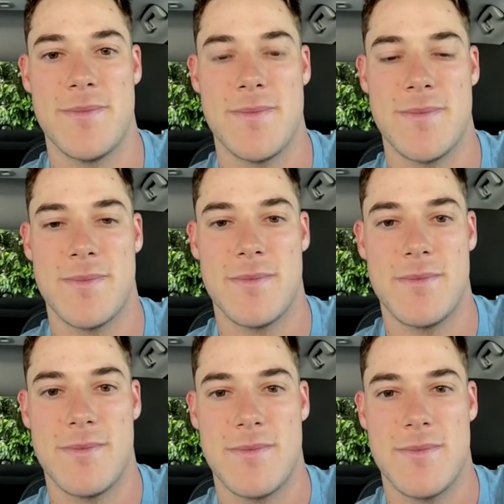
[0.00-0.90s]

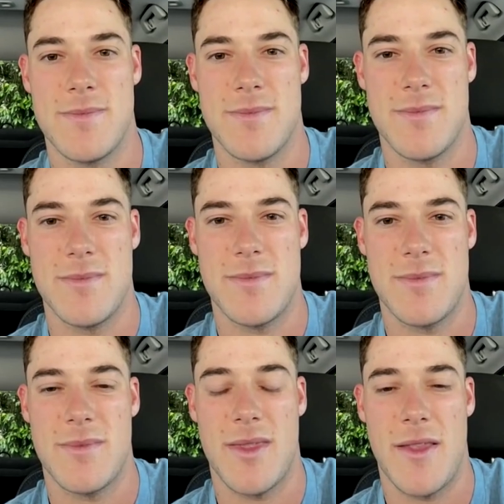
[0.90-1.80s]

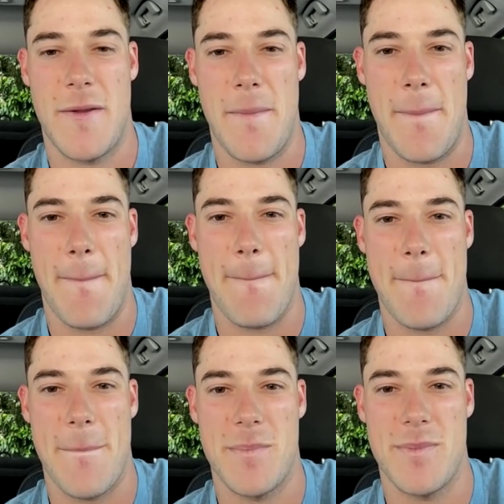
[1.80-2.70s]

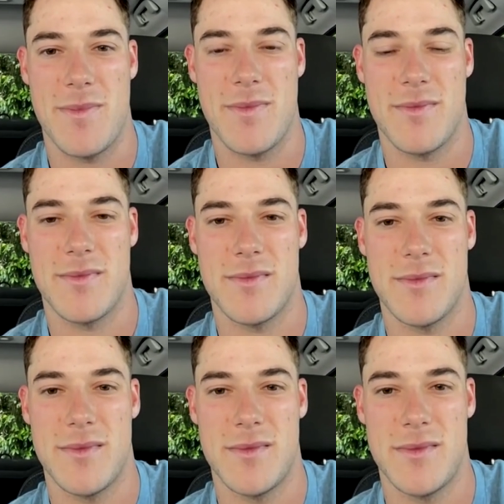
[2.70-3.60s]

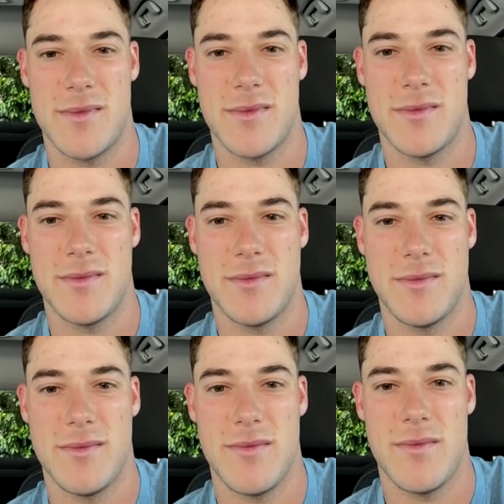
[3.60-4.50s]

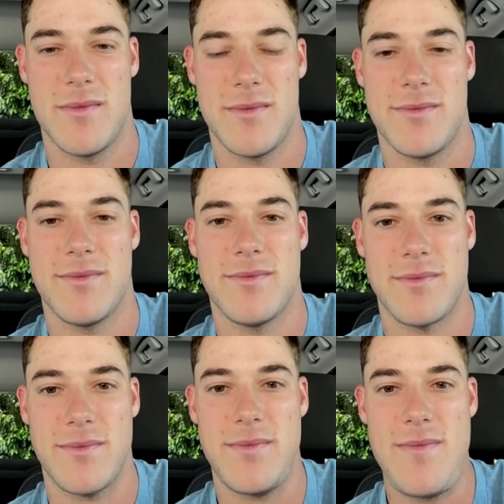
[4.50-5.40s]

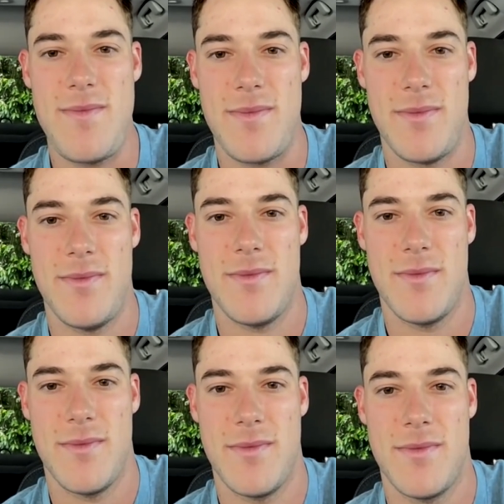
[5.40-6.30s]

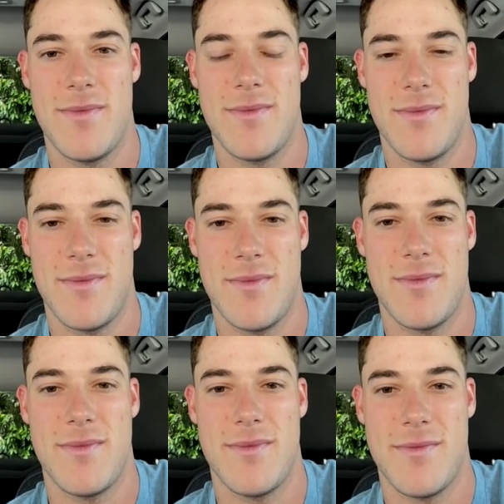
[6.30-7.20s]

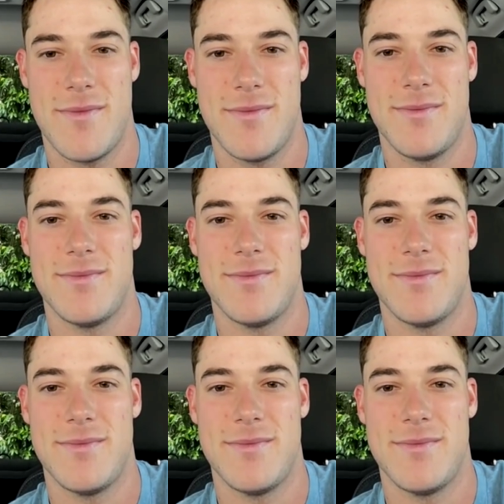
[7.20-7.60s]
This person isn't speaking.